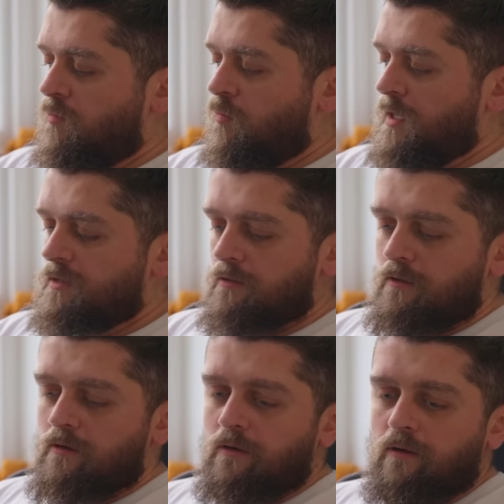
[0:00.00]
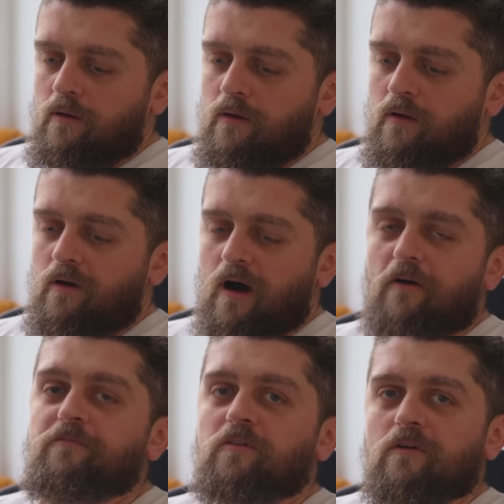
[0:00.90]
whether
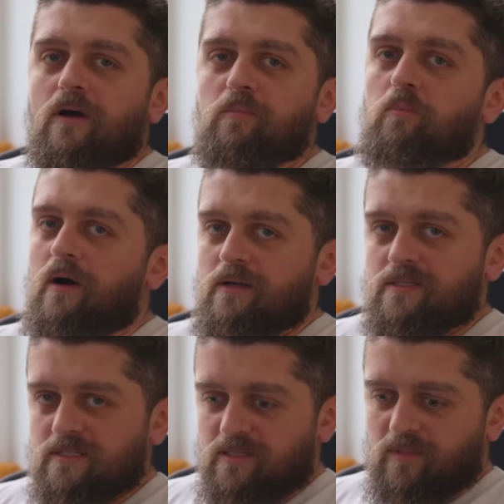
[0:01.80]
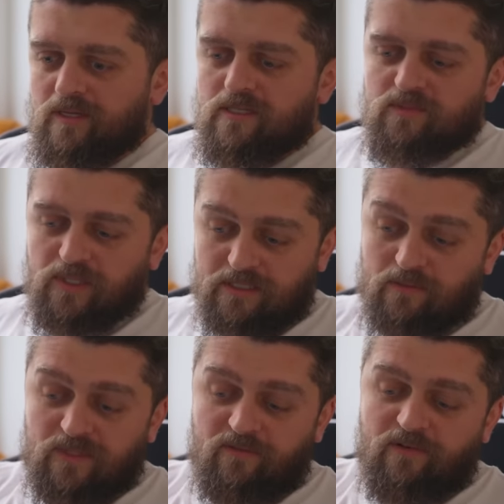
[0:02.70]
after I buy a system like this, because
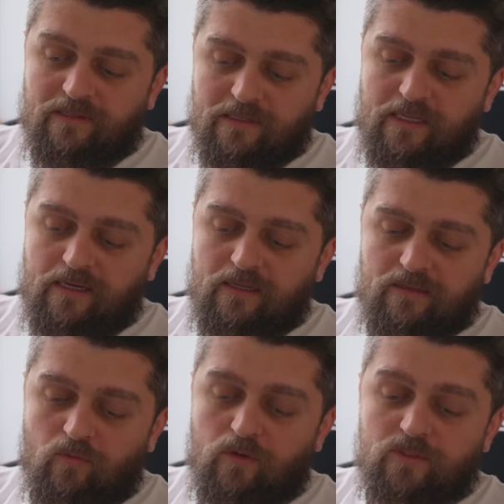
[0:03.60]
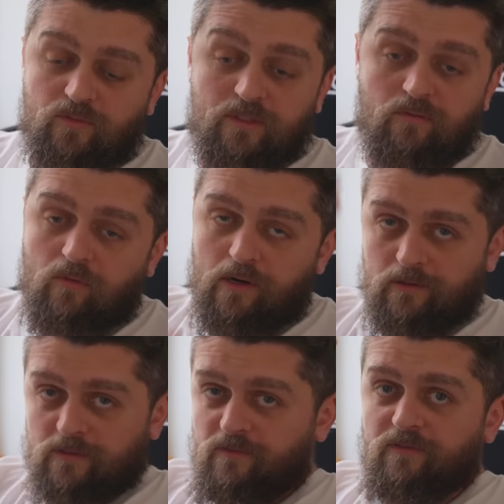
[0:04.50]
I'm definitely getting the ones with the
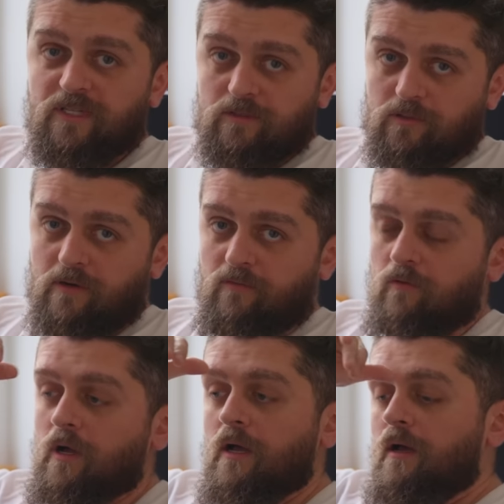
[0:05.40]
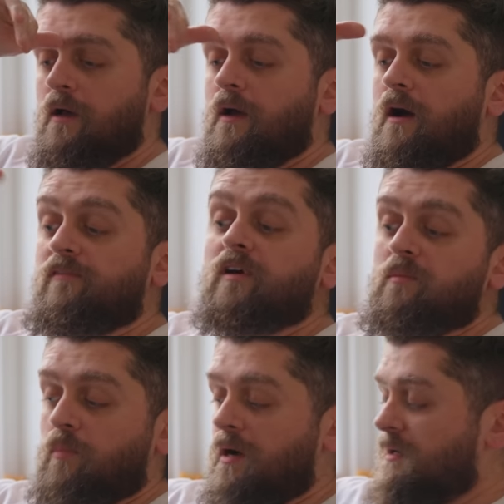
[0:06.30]
150 travel, after I
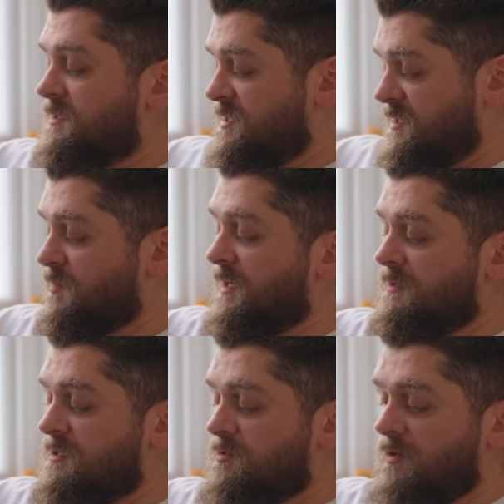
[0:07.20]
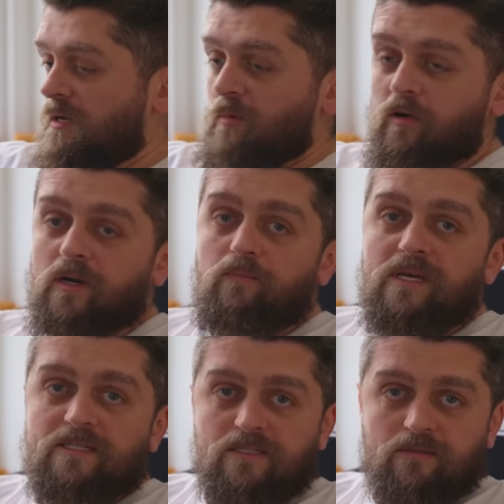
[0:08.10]
buy a system like this, am I going to
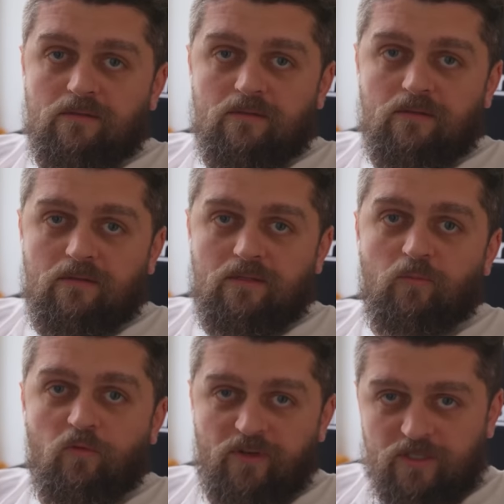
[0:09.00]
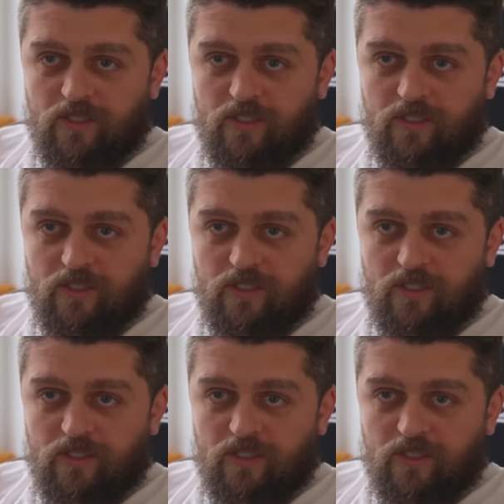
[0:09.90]
miss the moving